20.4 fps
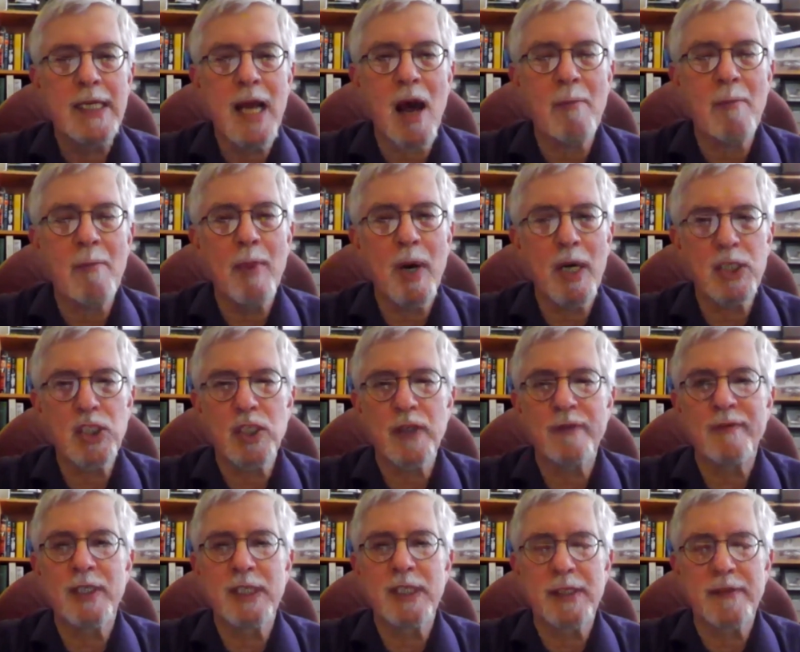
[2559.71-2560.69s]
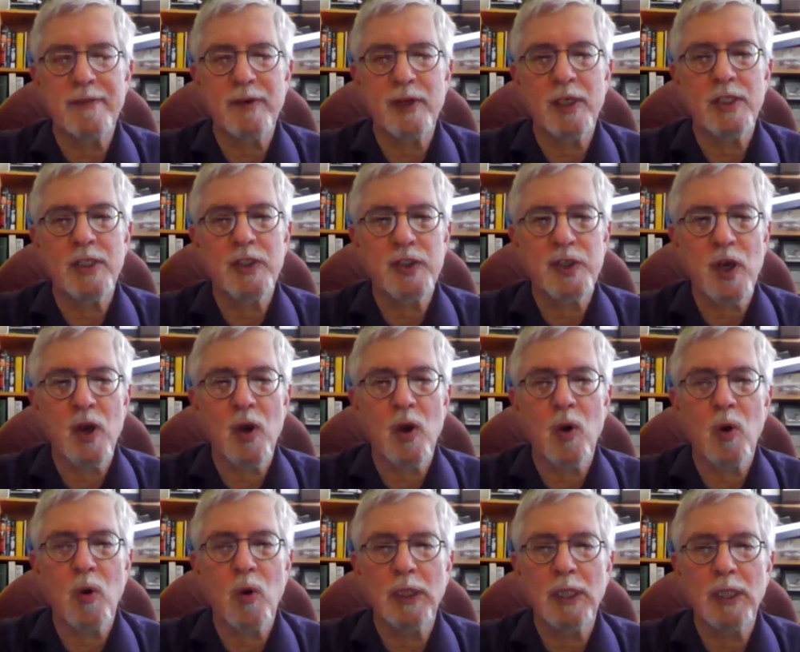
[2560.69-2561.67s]
not much of a difference,
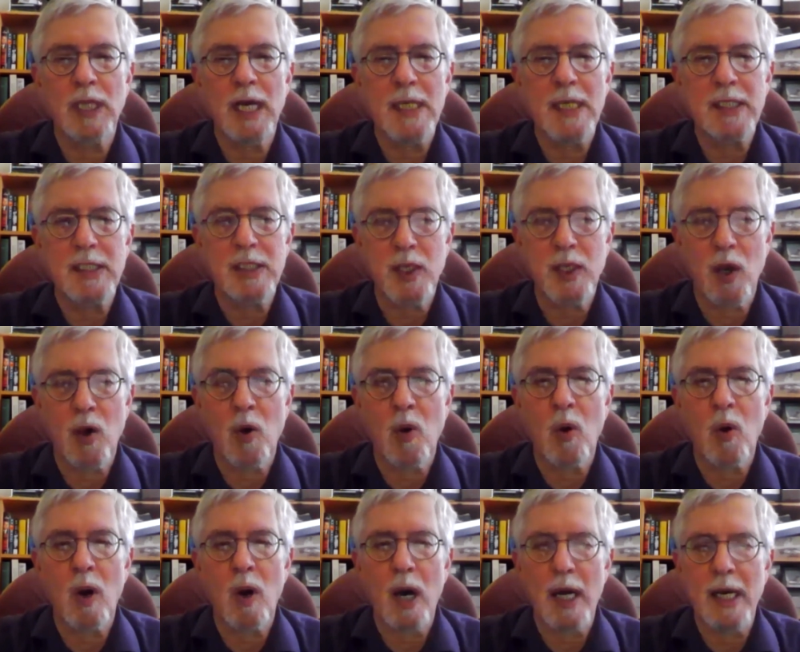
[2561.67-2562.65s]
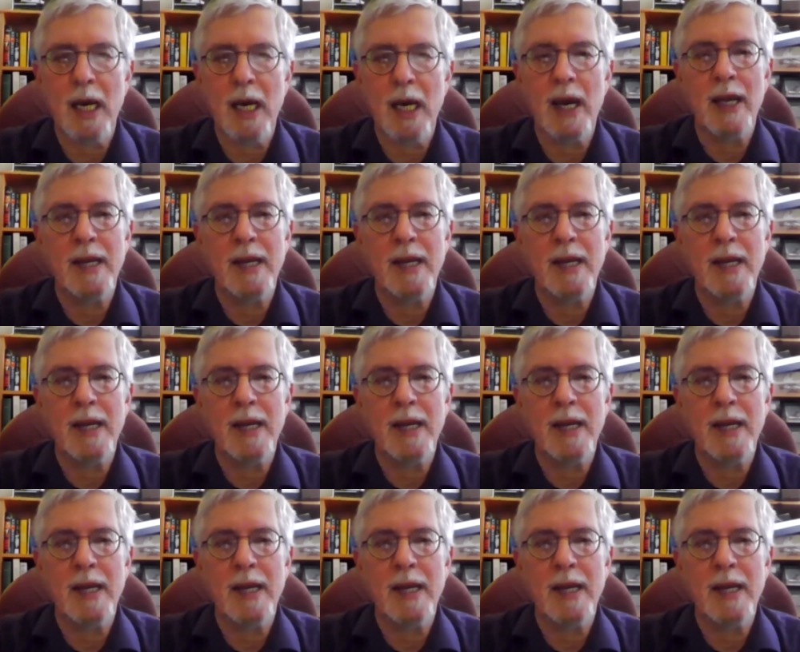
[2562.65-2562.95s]
so less so.